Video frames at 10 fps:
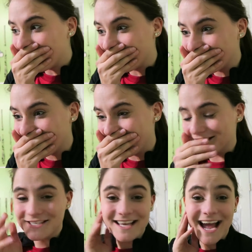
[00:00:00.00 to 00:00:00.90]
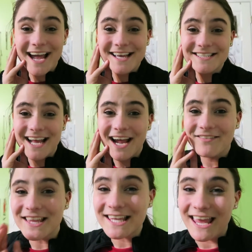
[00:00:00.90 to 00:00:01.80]
Oh my gosh, guys, I
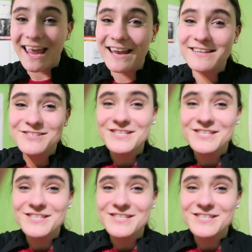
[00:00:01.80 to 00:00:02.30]
have the Canon